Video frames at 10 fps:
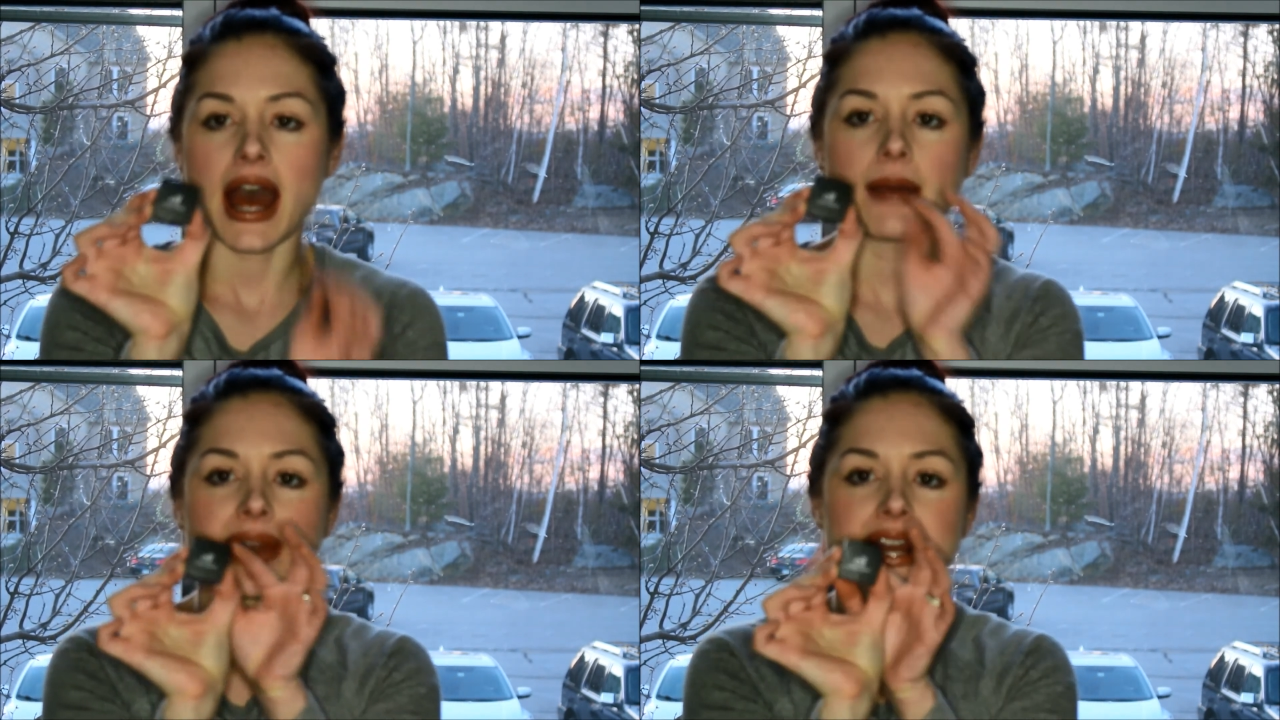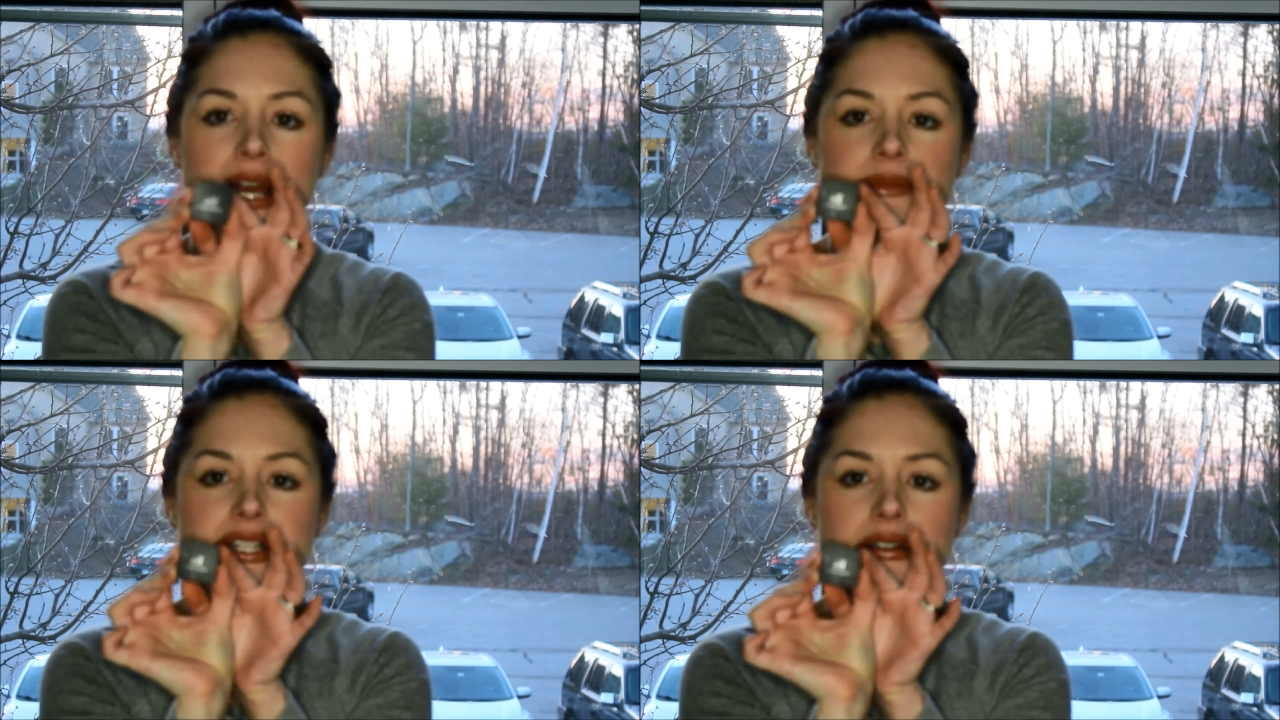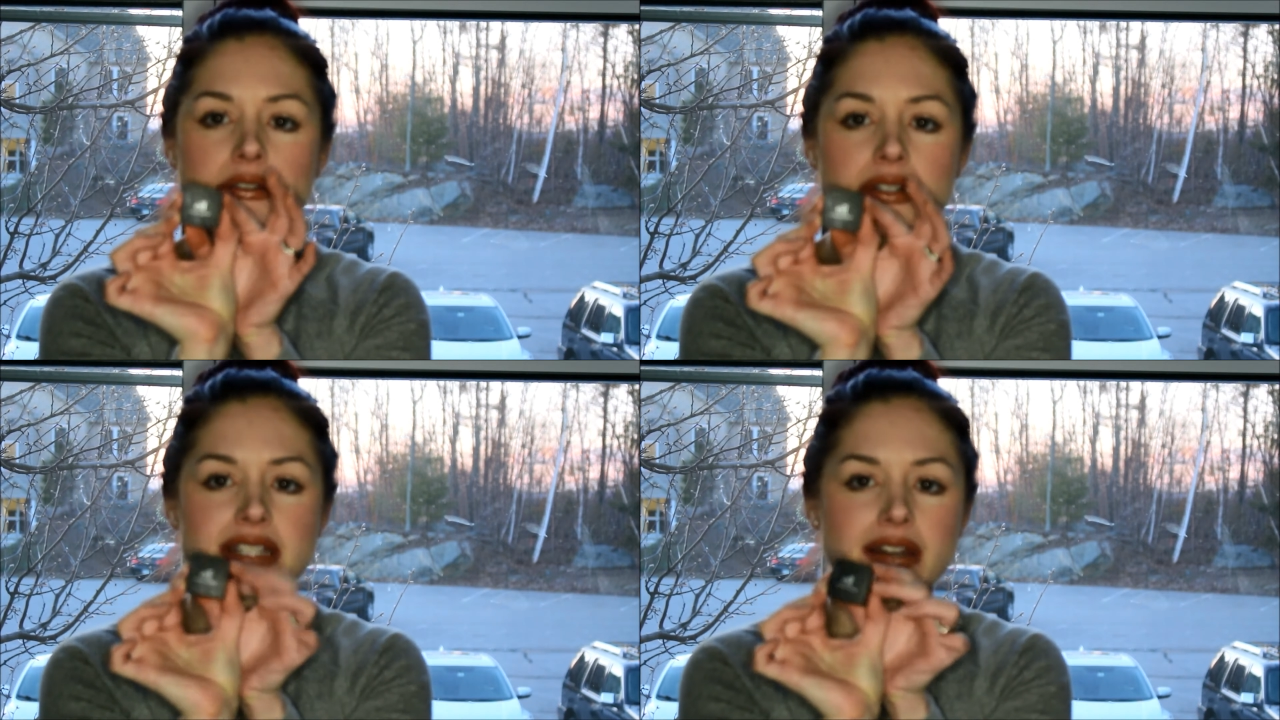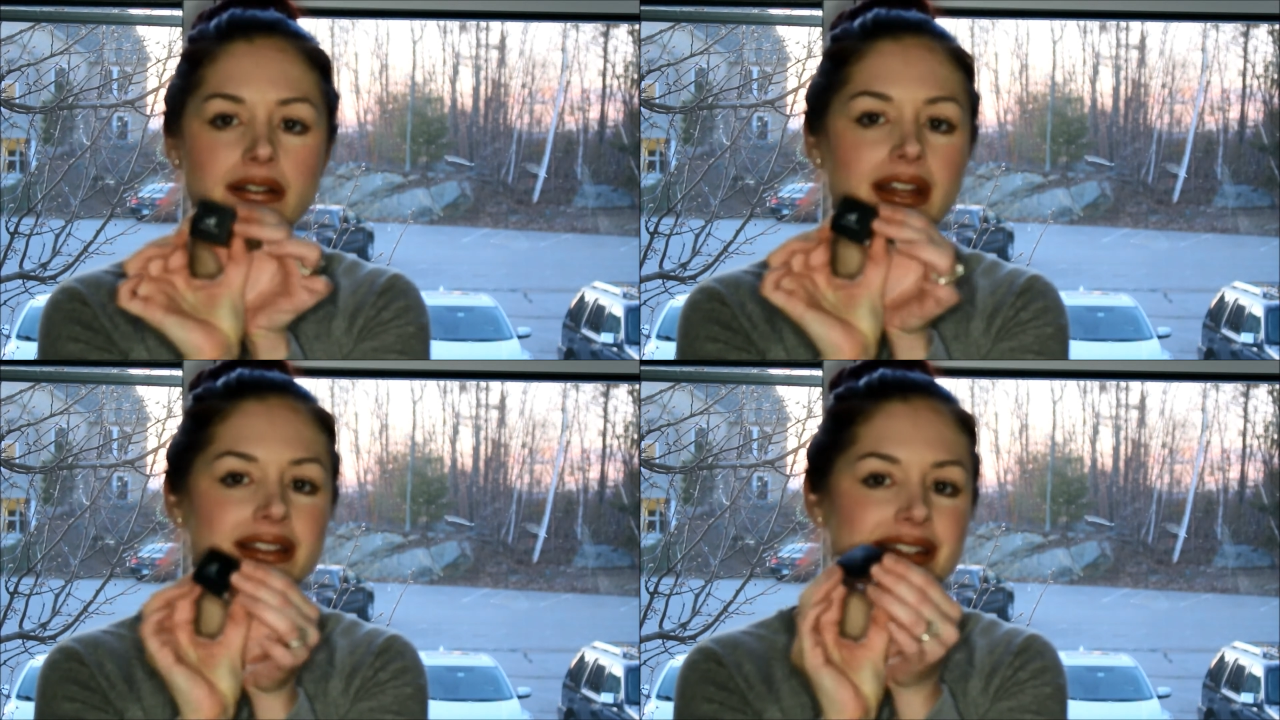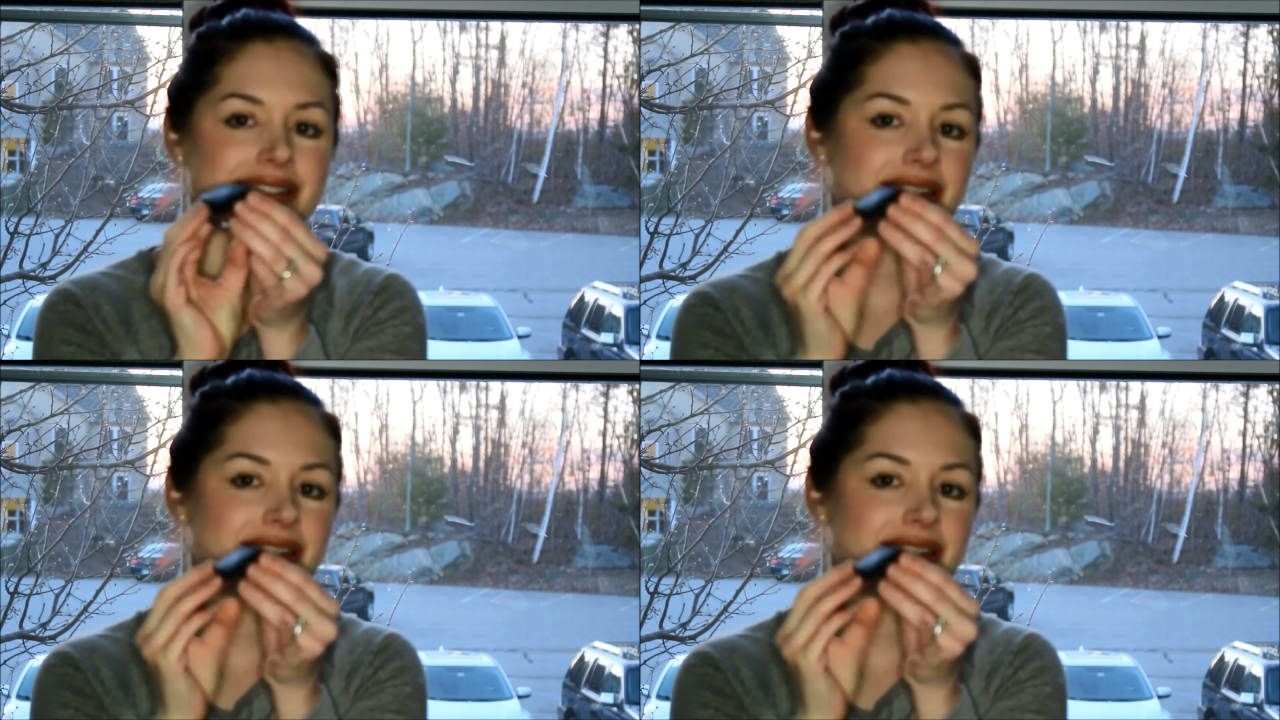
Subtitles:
And it comes in a little container like this,